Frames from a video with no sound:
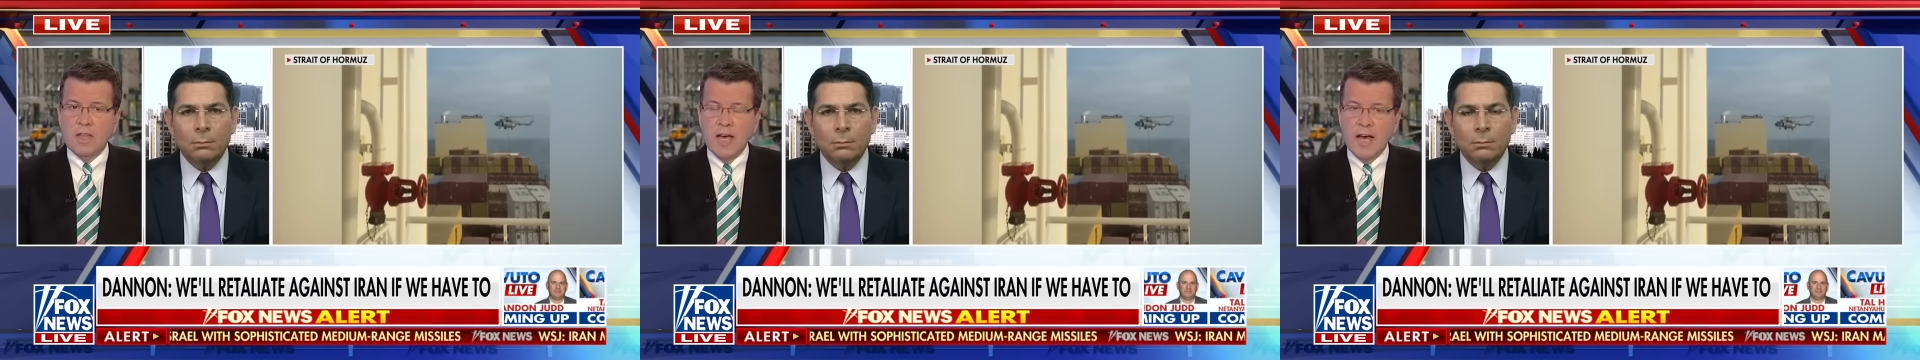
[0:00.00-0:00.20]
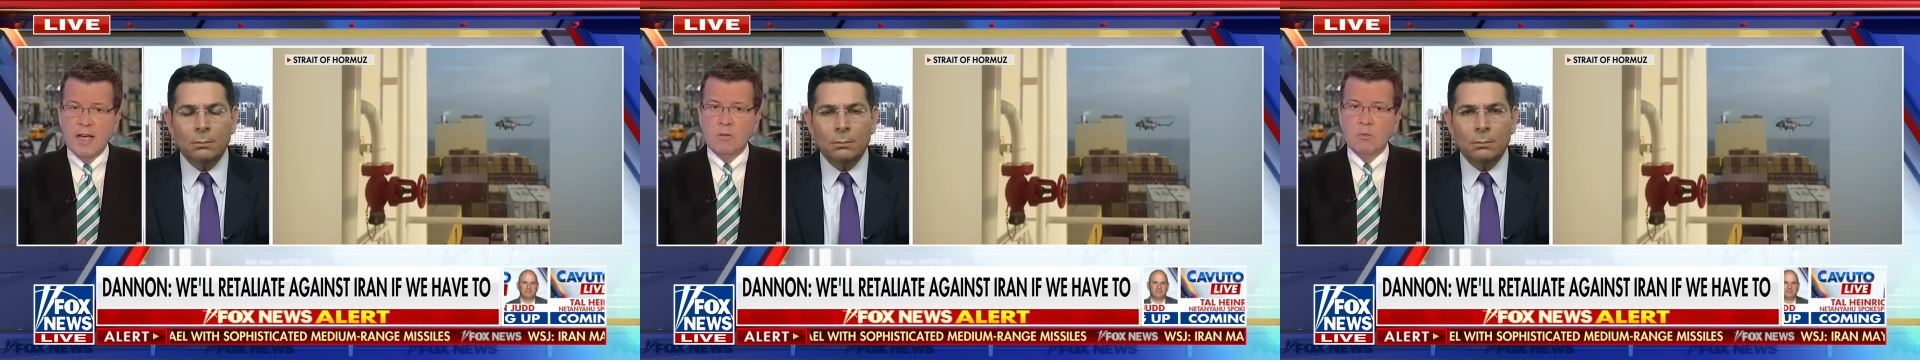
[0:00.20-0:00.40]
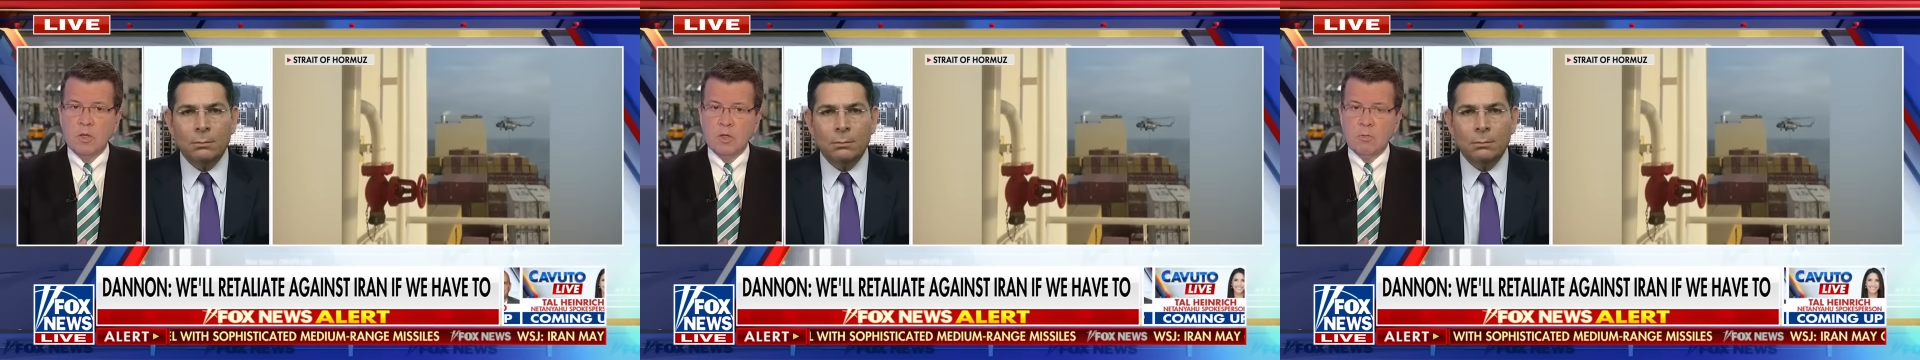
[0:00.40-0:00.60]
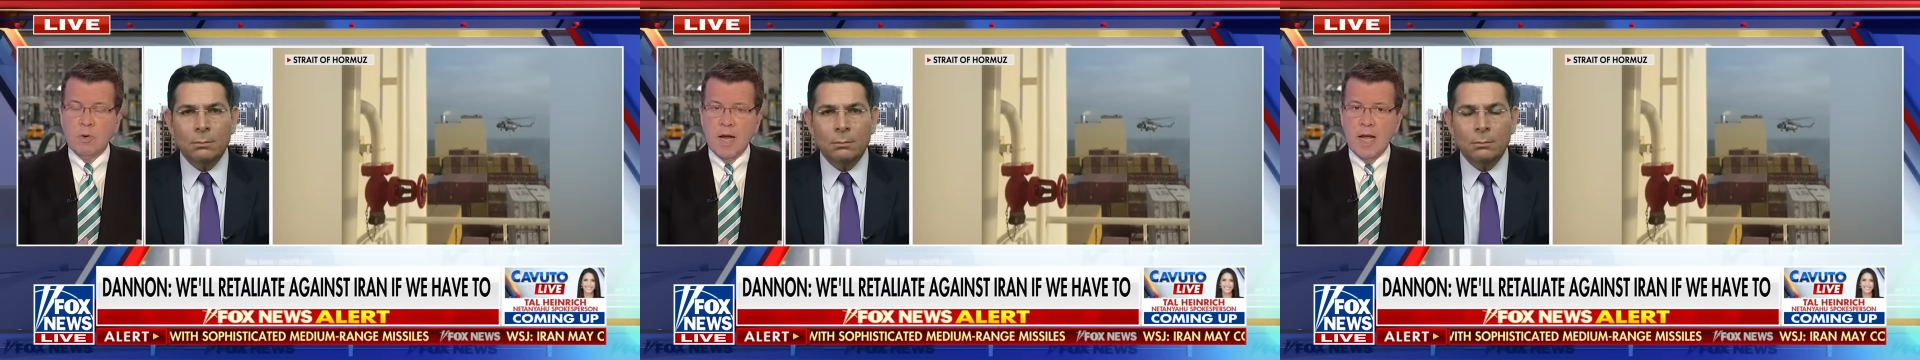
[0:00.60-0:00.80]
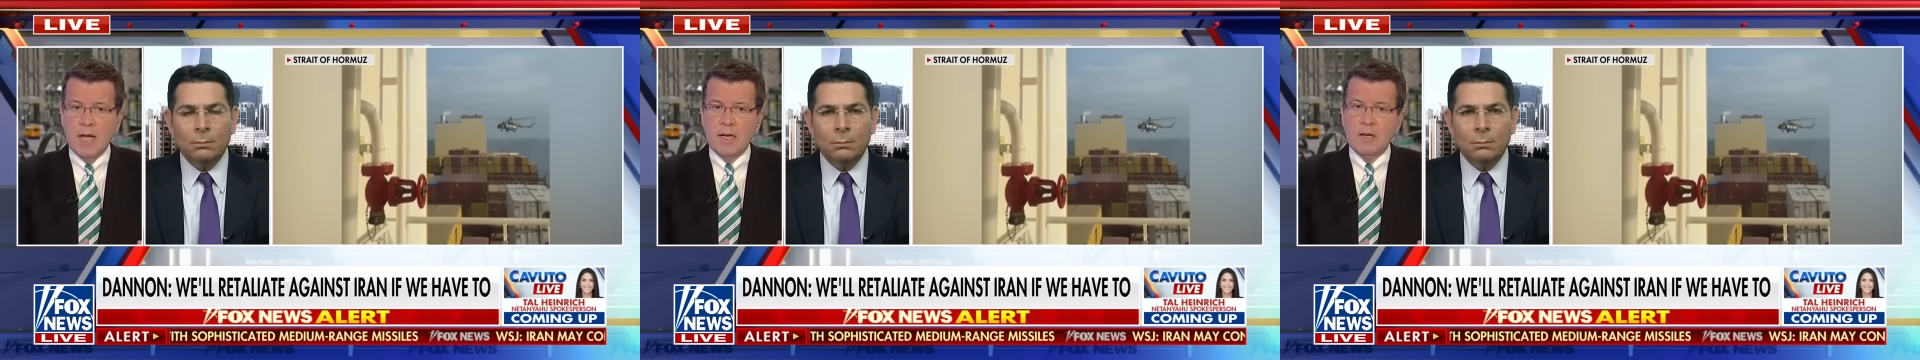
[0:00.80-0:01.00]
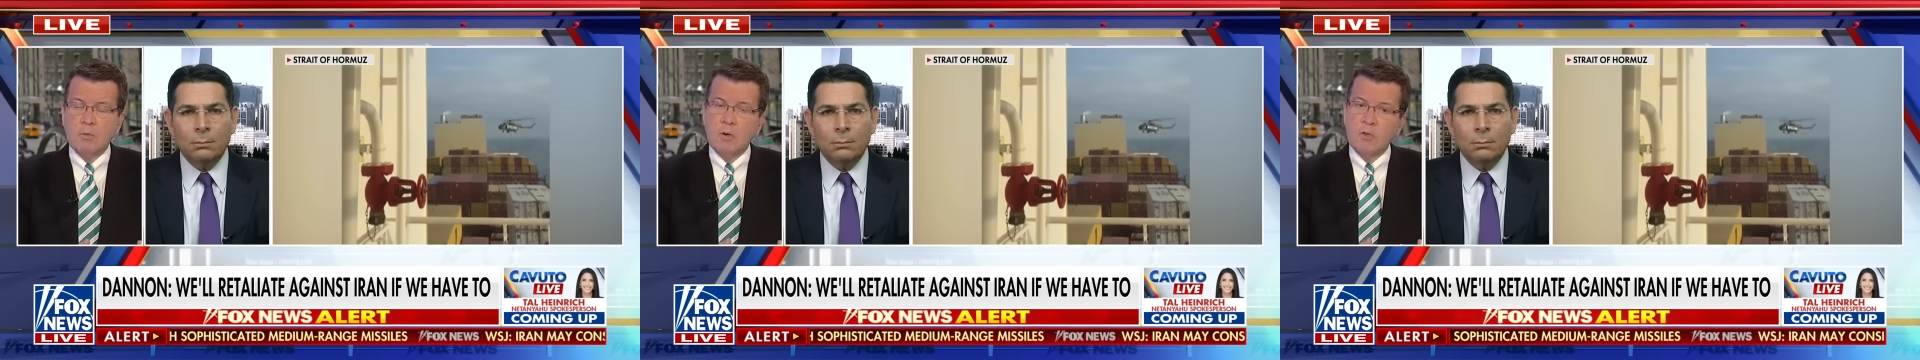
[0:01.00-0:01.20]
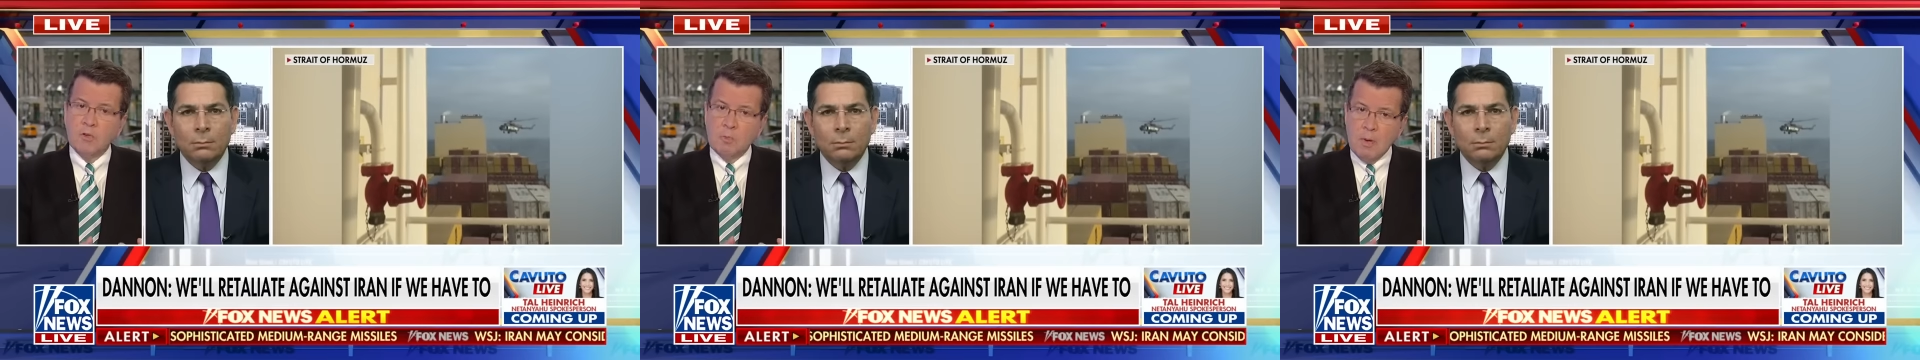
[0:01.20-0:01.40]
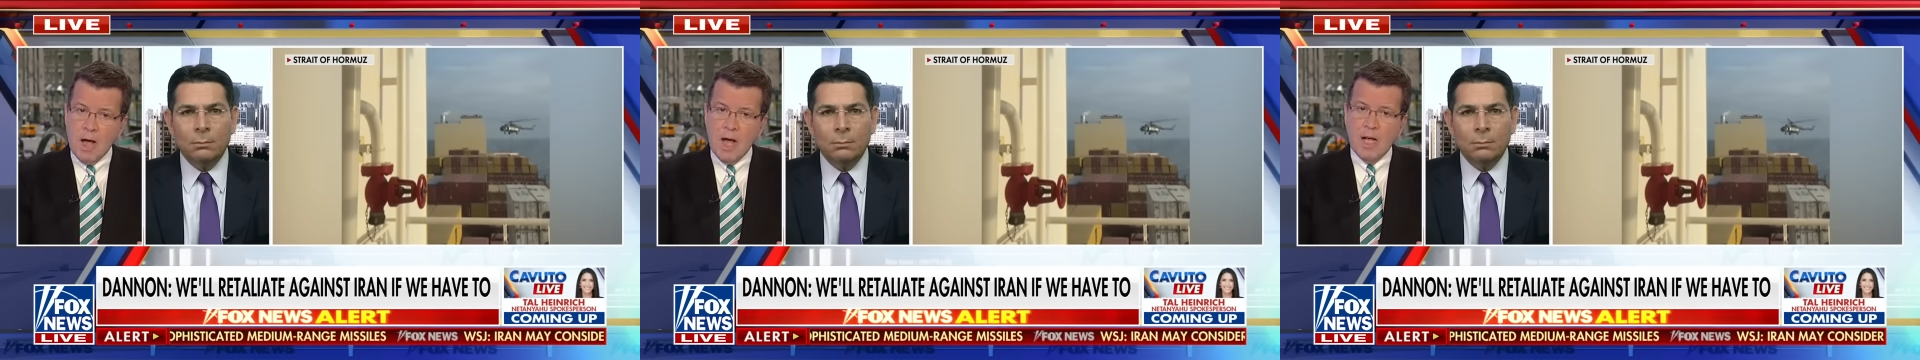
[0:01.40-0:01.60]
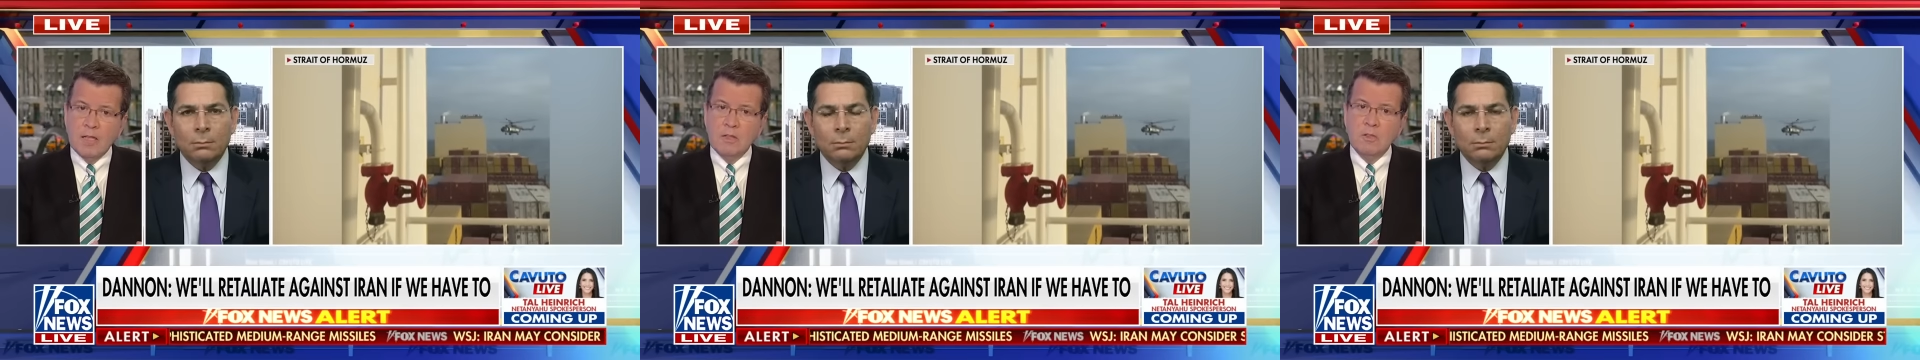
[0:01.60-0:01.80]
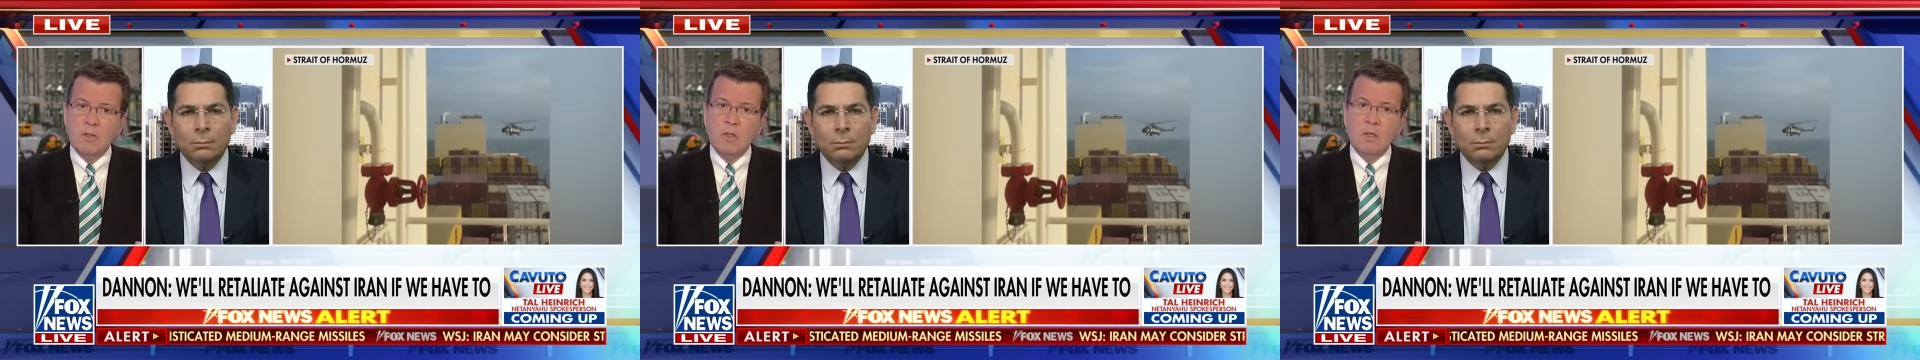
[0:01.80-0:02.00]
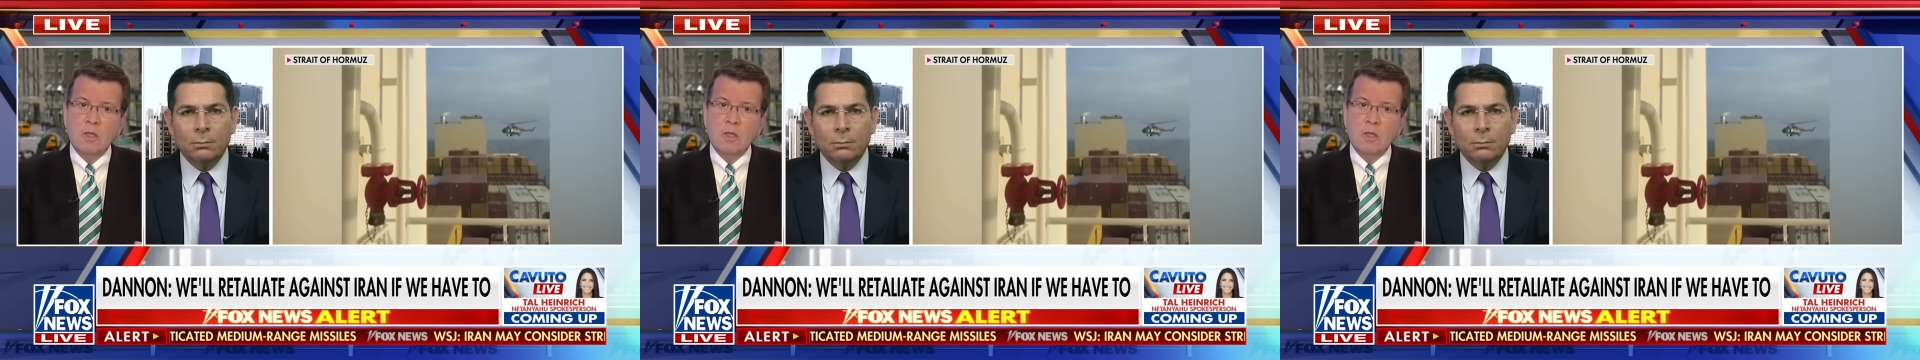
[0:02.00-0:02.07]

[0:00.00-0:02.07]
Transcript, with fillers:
Speaker 1: that with Iran and respond